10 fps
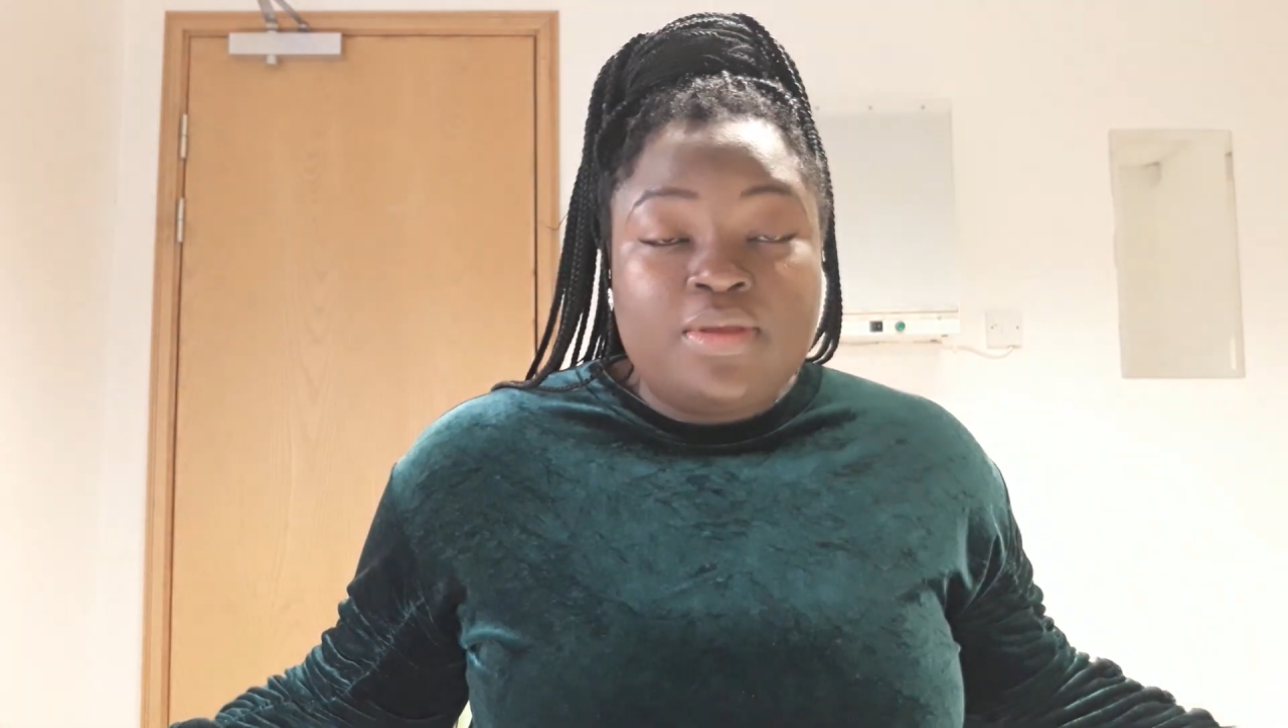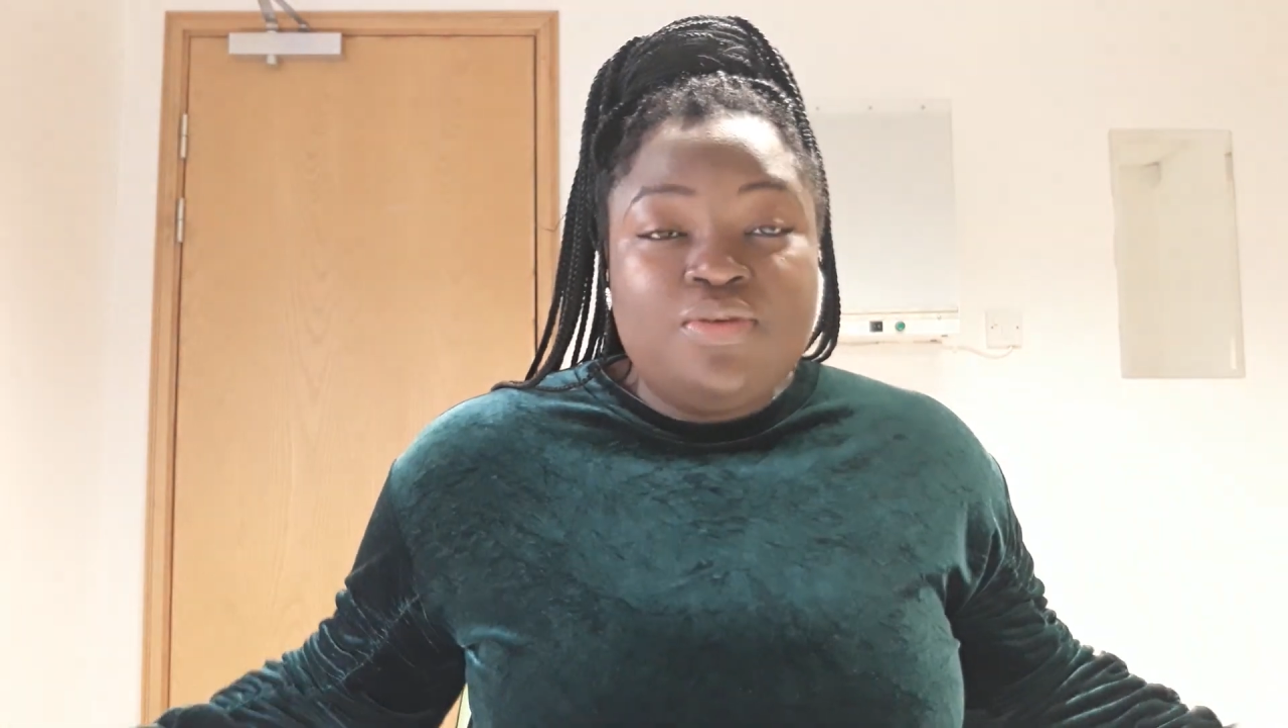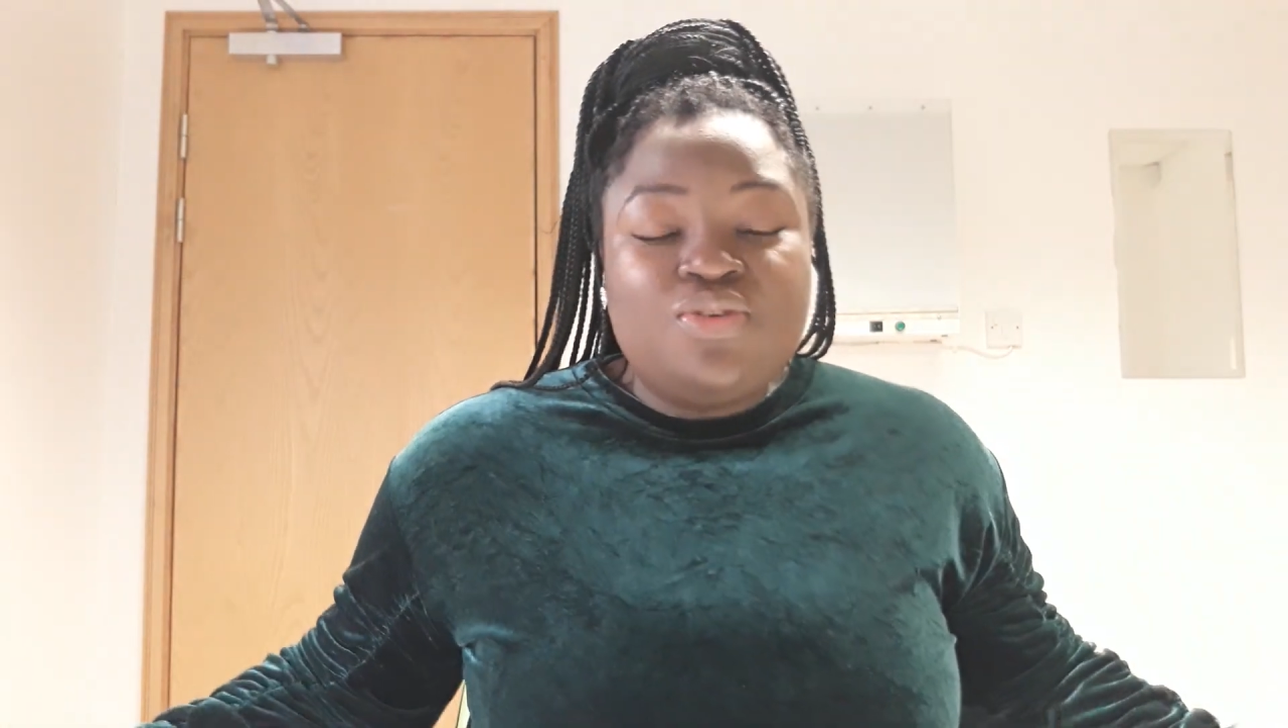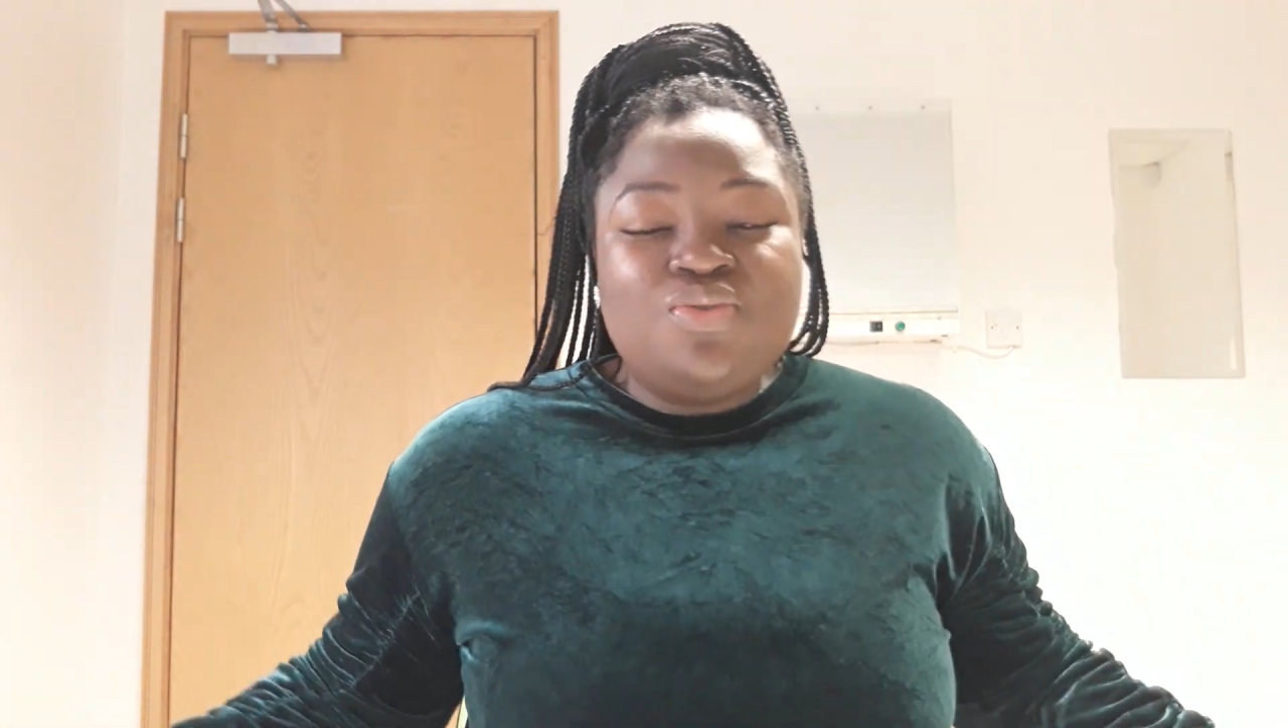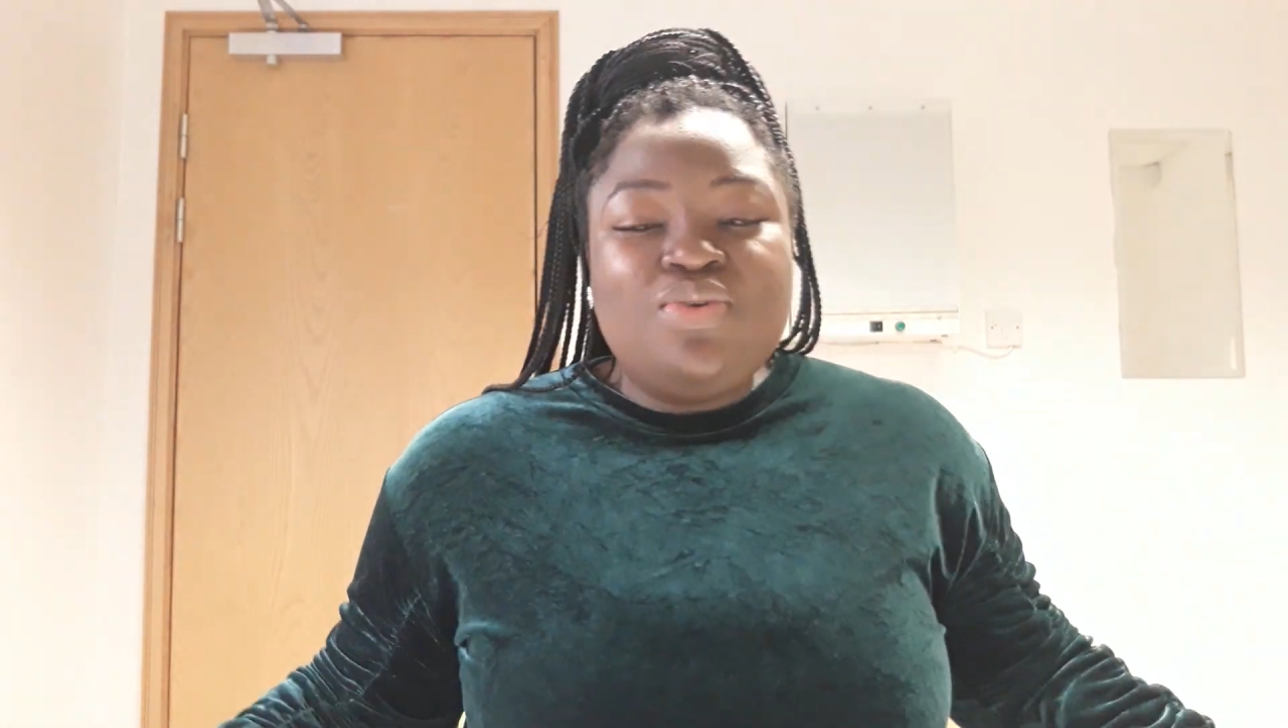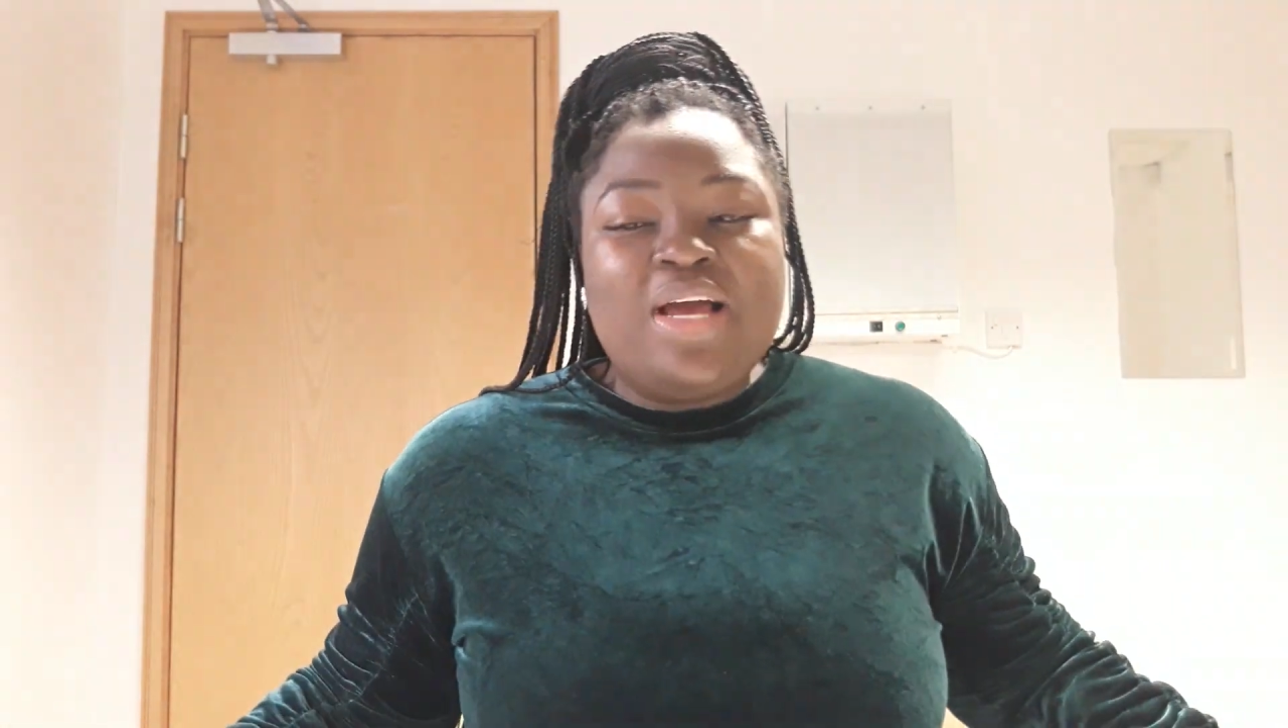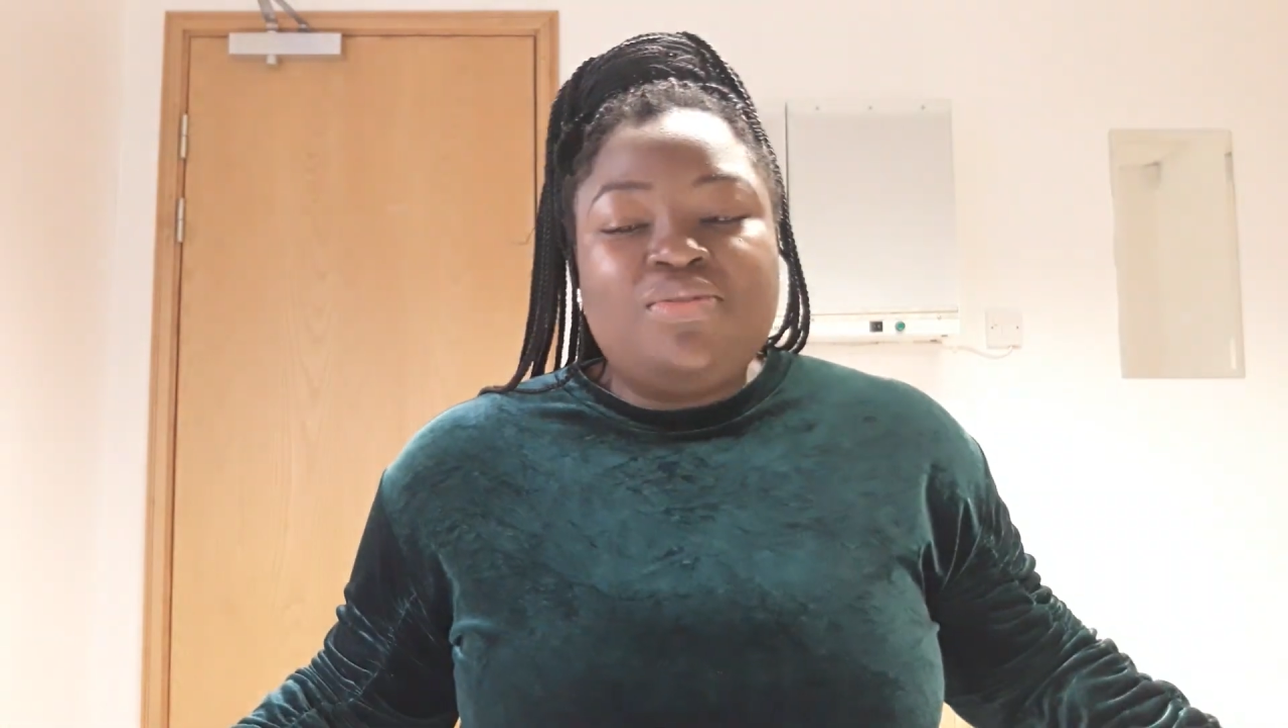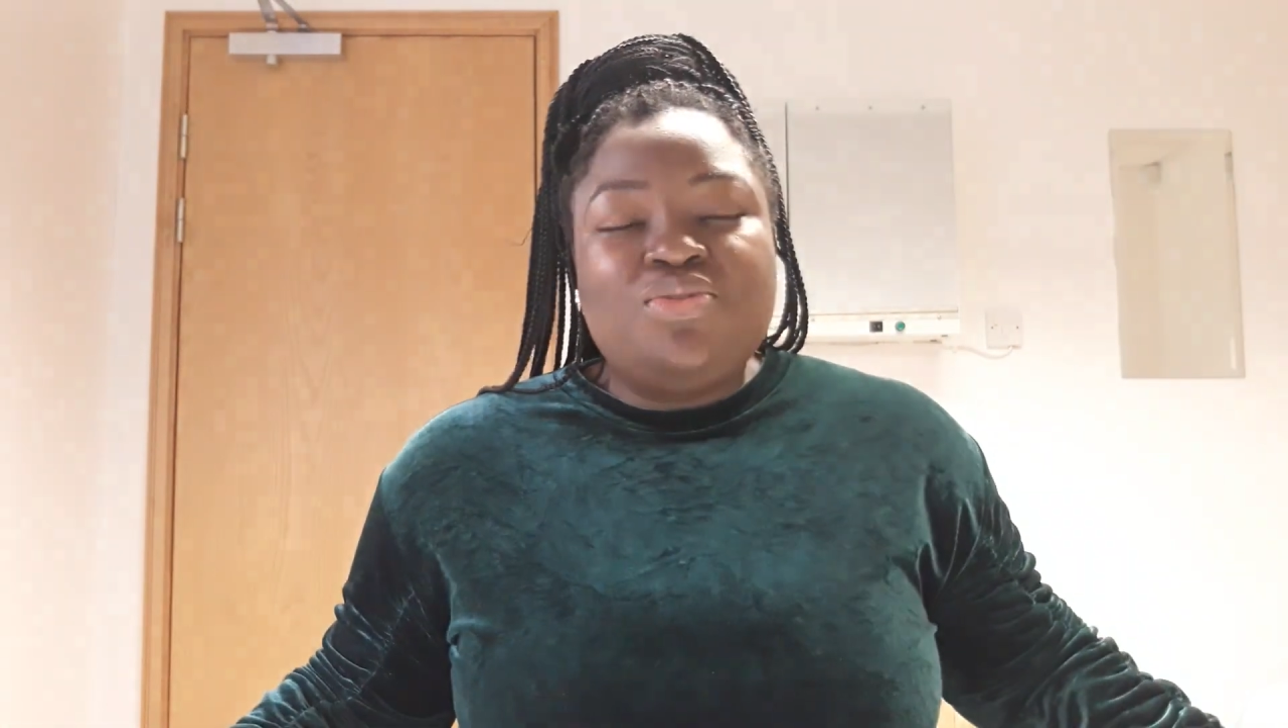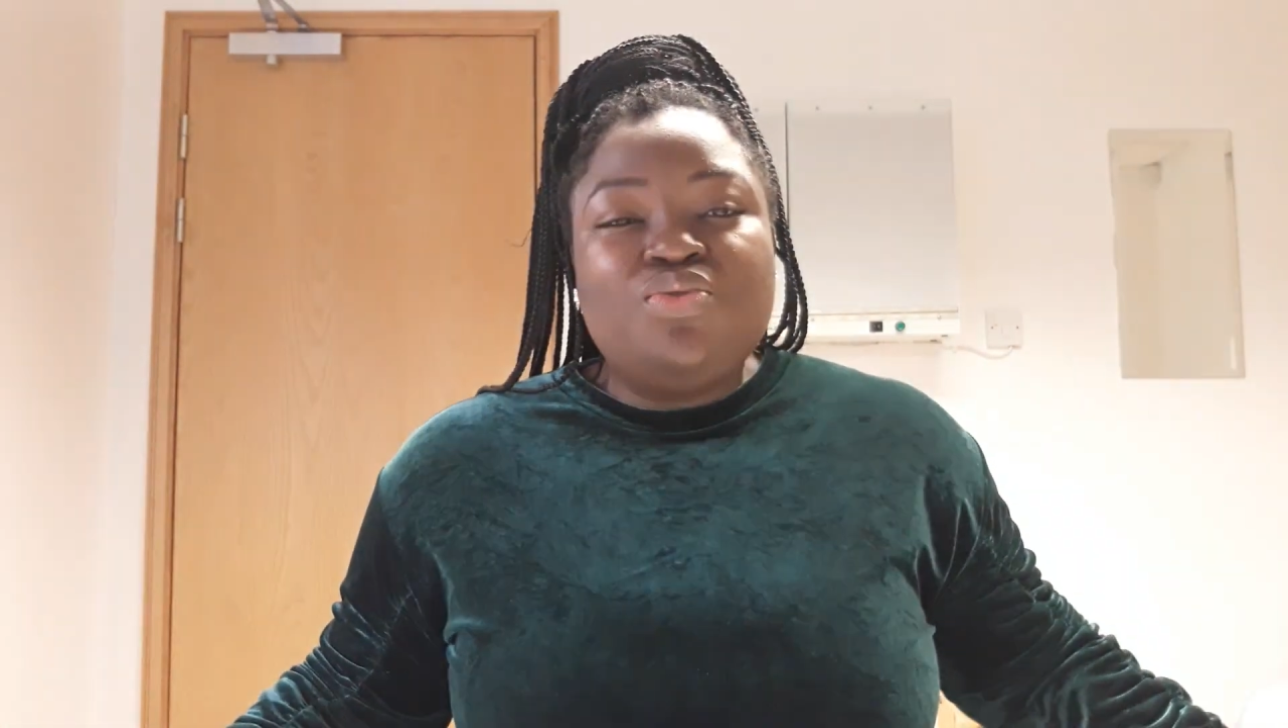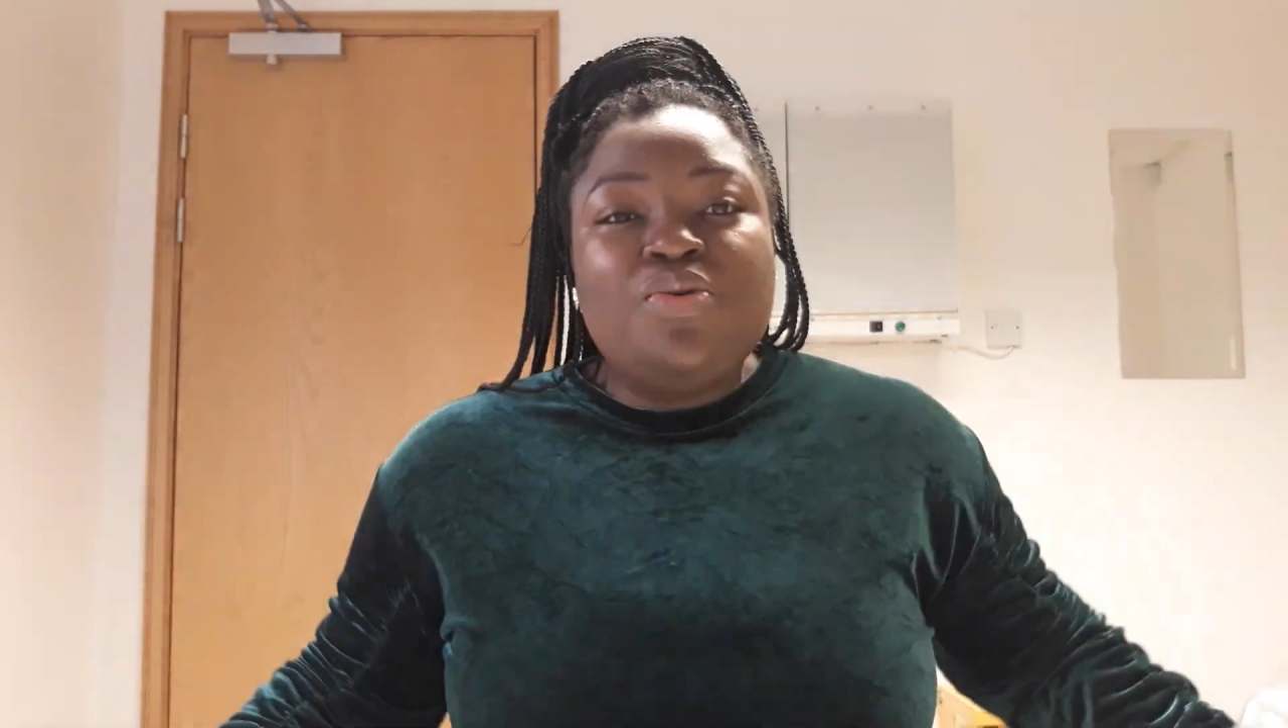so you have to do